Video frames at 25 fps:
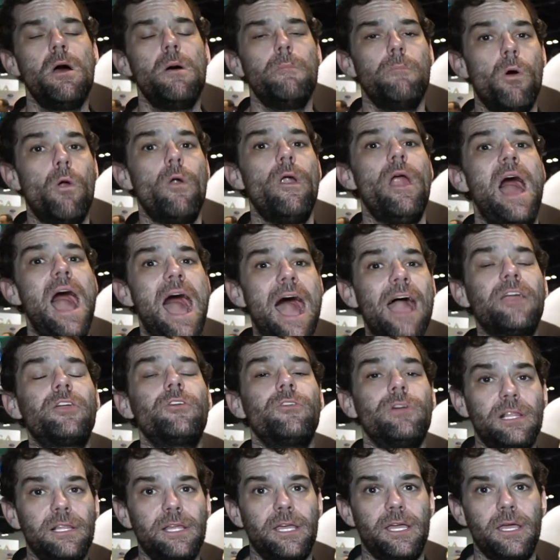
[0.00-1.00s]
more
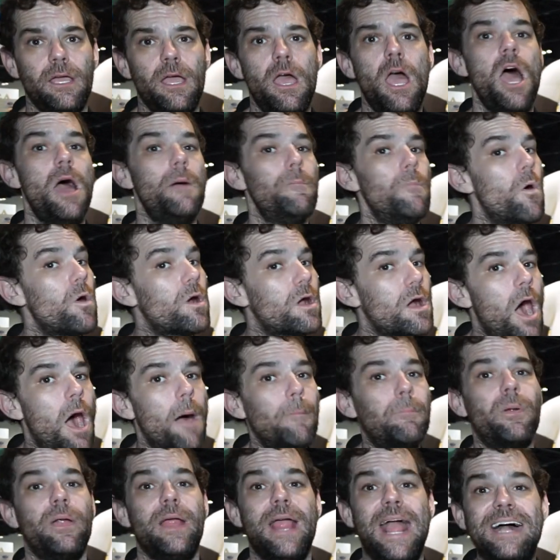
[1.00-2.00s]
accurately, and more
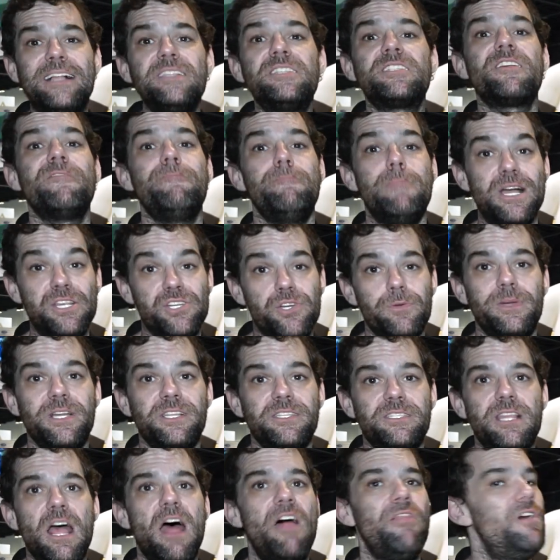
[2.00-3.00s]
comprehensive
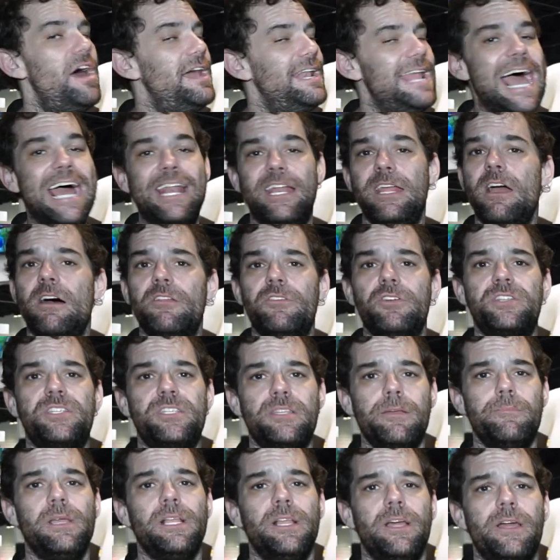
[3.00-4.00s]
measurements than any other
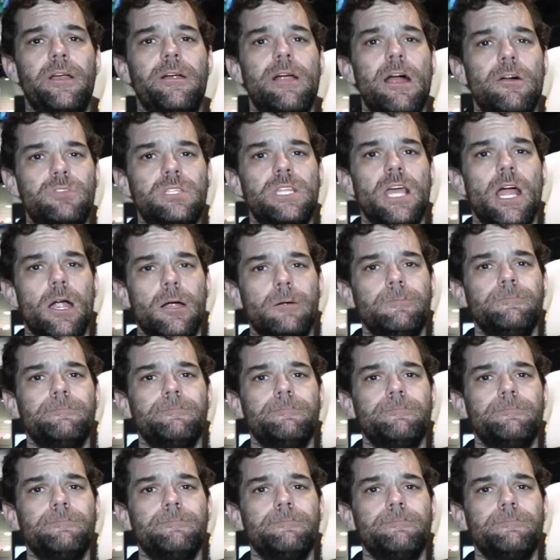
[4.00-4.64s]
simulator out there.